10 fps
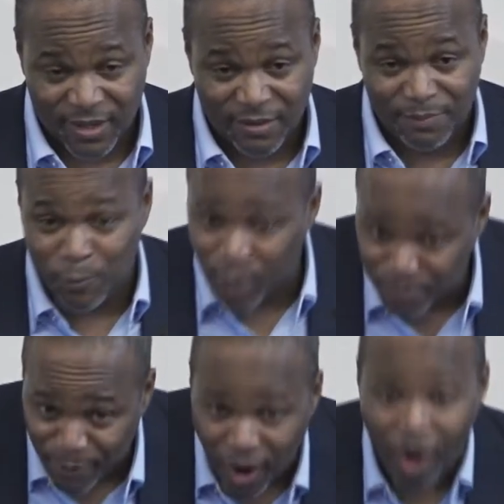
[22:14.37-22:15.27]
But
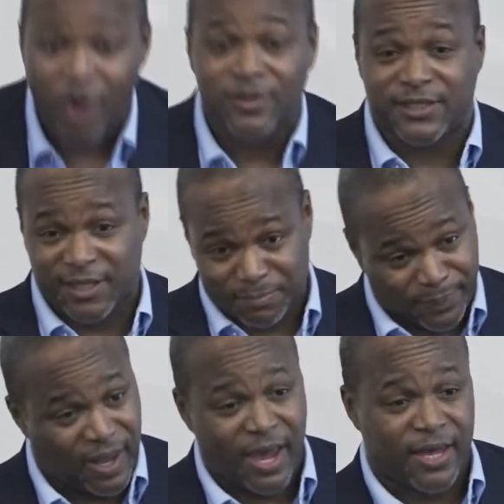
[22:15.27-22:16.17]
what Paul is
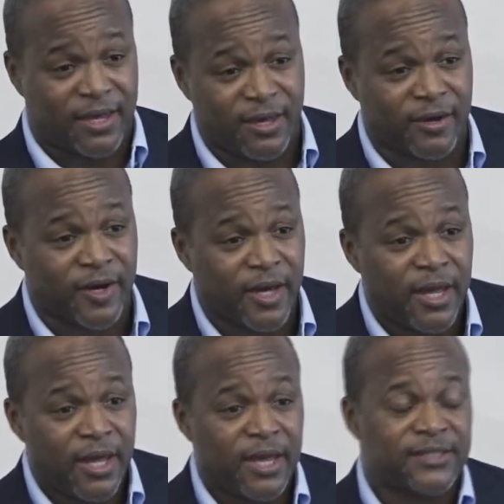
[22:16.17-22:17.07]
implying here
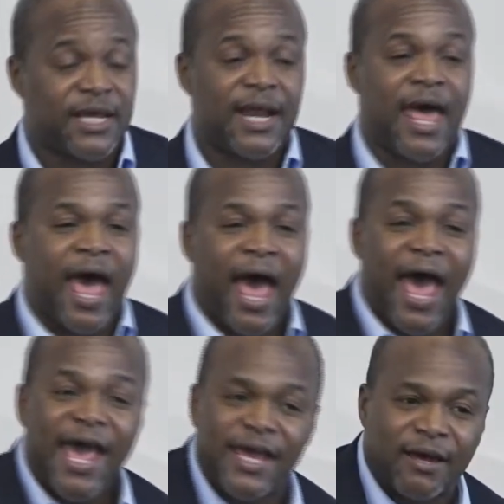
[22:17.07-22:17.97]
is that
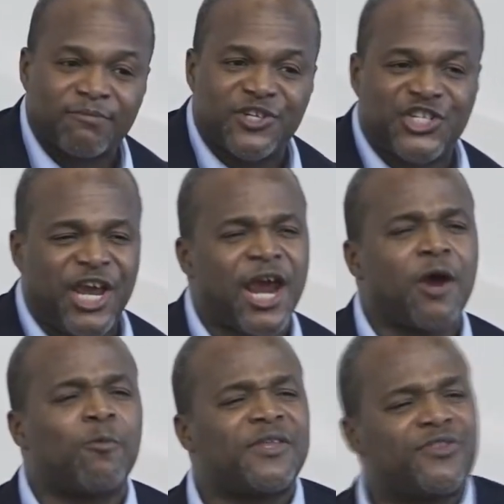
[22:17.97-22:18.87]
I am
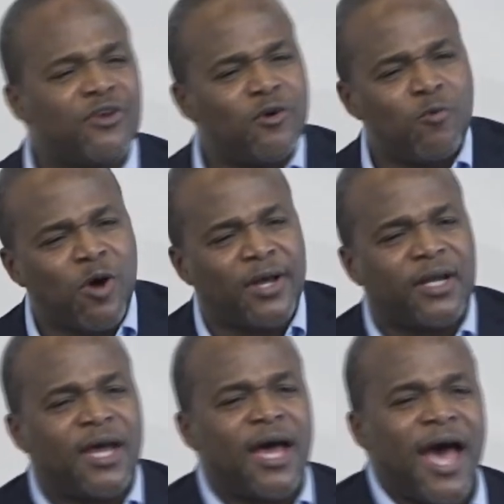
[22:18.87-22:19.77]
sharing with you
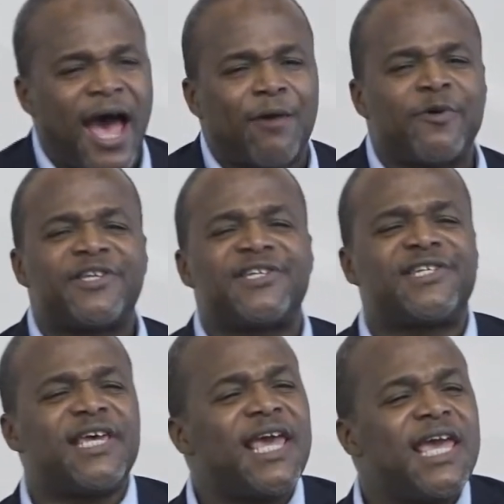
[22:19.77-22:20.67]
what I
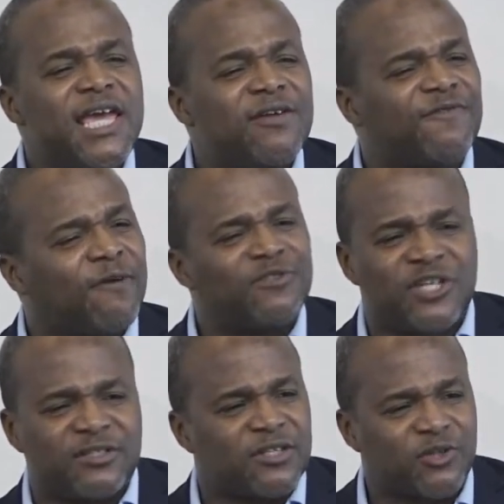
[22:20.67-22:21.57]
received from
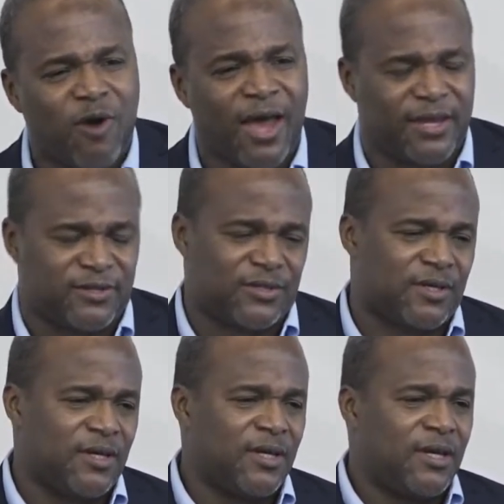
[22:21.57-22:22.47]
Jesus Christ.
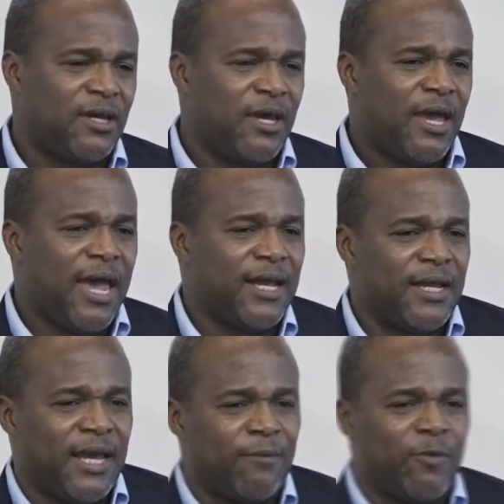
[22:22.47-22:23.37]

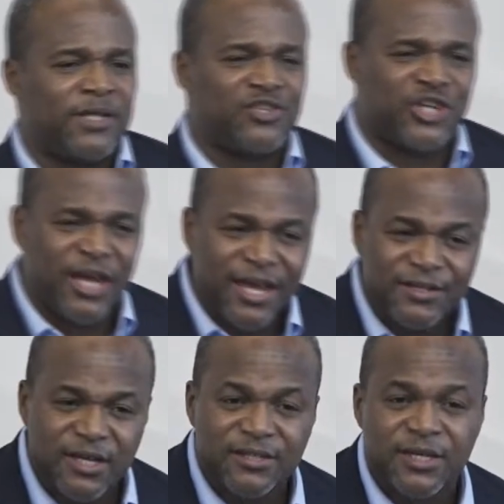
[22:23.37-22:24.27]
And when
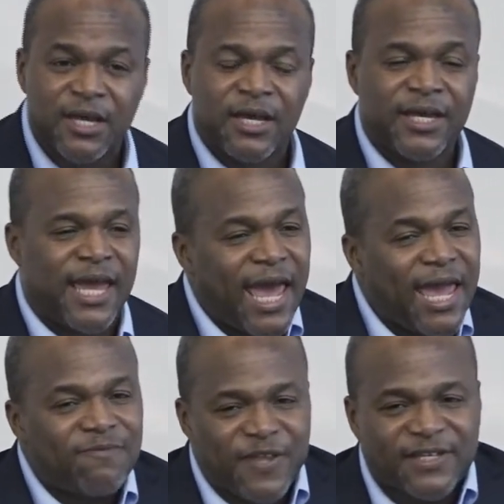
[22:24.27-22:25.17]
Jesus
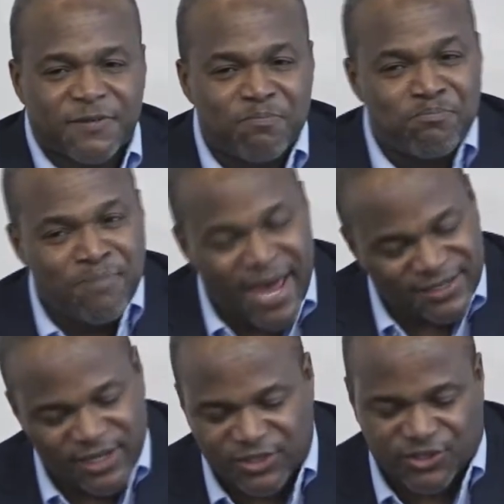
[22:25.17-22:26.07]
gave this
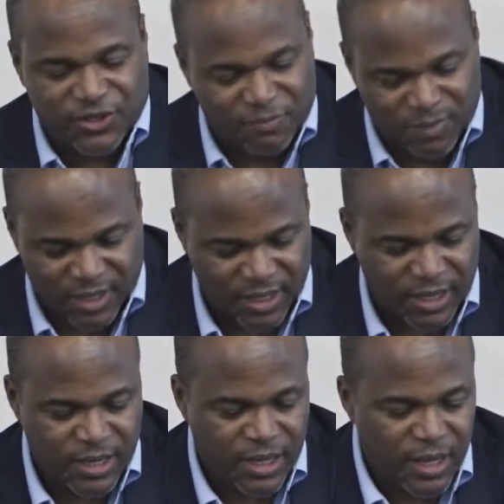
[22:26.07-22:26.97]
message to
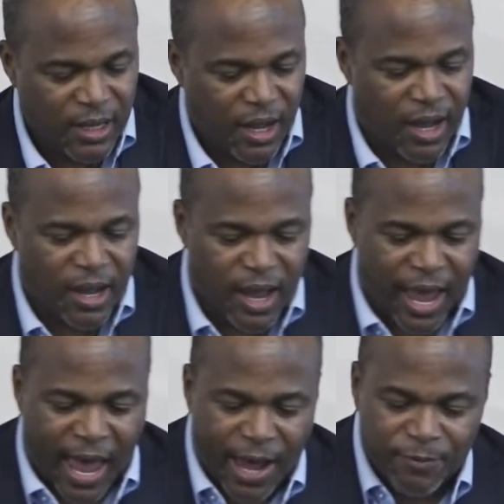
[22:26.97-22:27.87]
me,
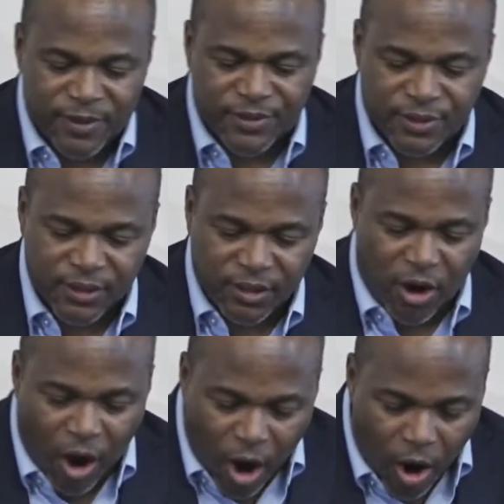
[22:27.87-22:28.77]
I was
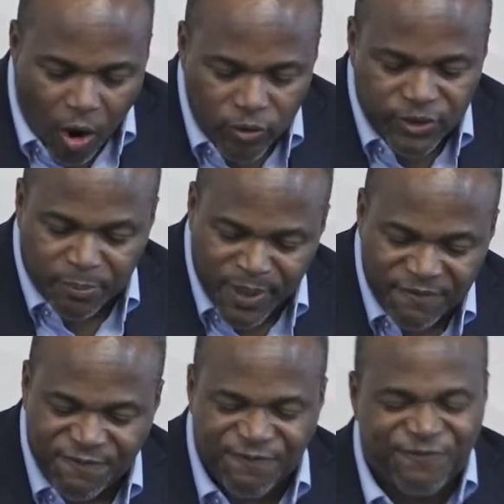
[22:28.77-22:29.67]
called to be
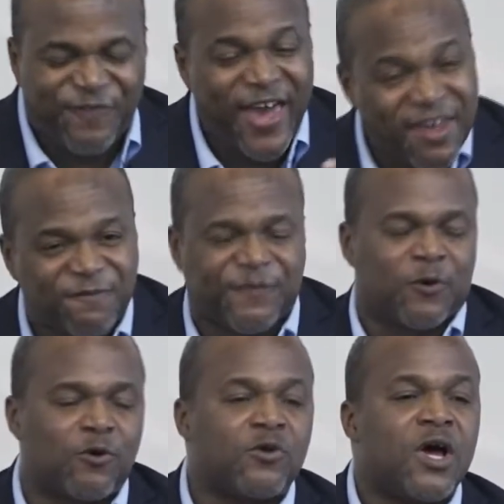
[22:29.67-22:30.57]

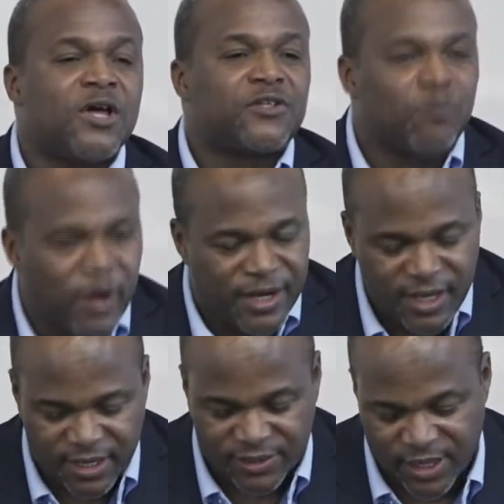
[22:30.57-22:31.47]
faithful to what
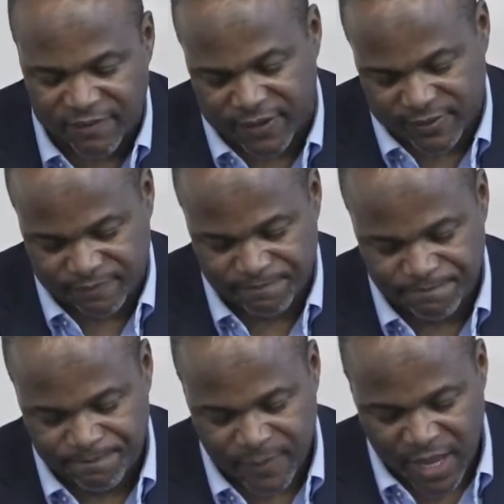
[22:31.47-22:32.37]
he has given.
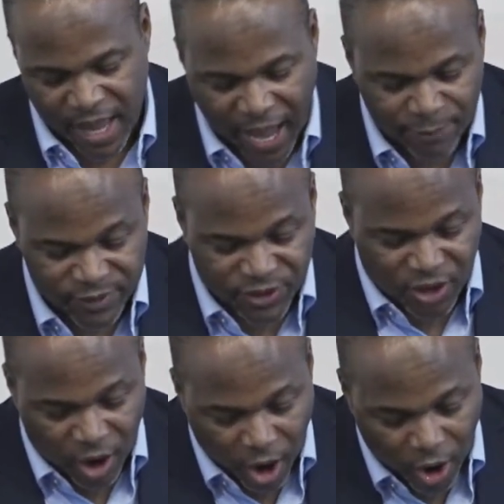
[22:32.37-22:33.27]
I was
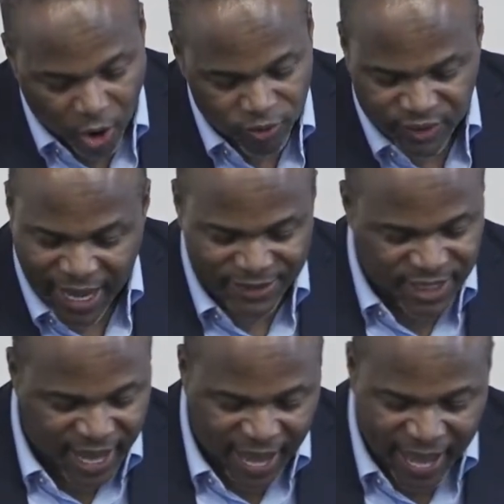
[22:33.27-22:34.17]
called not
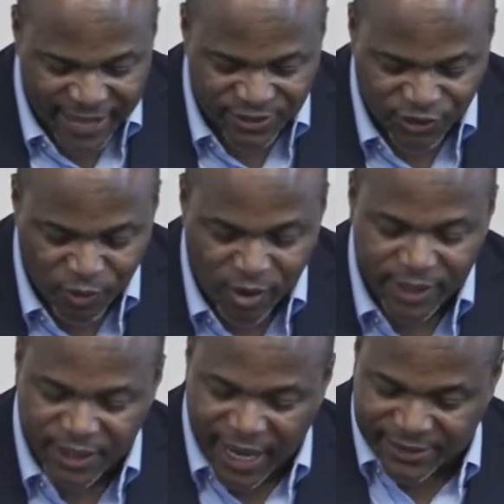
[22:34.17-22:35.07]
to add to
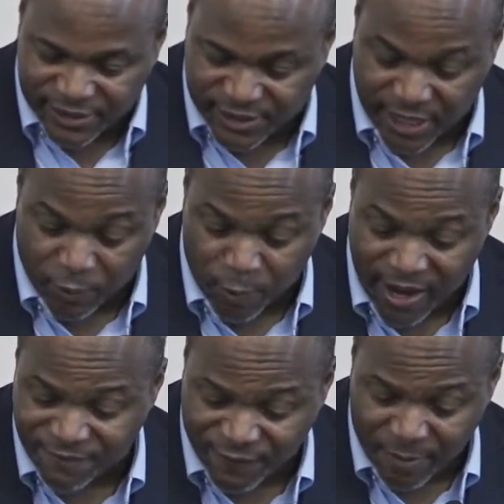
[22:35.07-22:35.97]
it, not to take
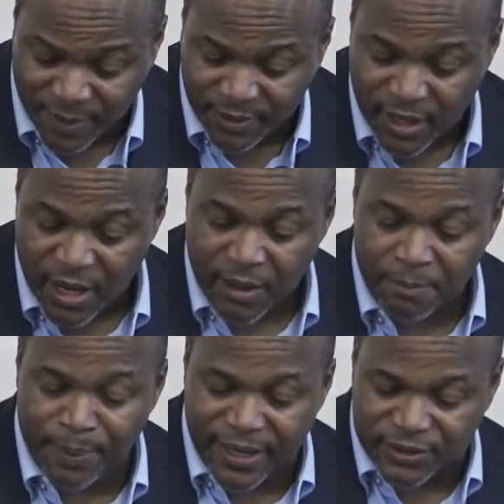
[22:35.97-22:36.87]
away from it,
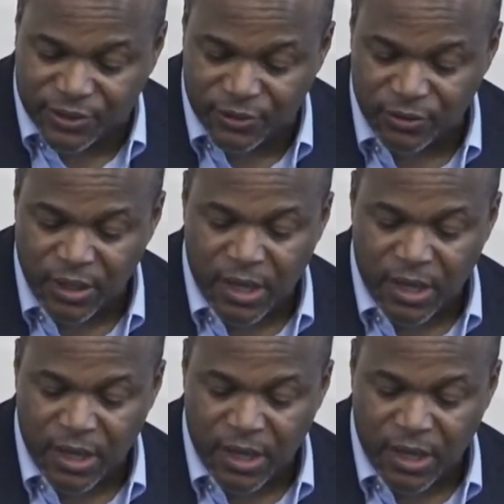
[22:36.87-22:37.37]
but to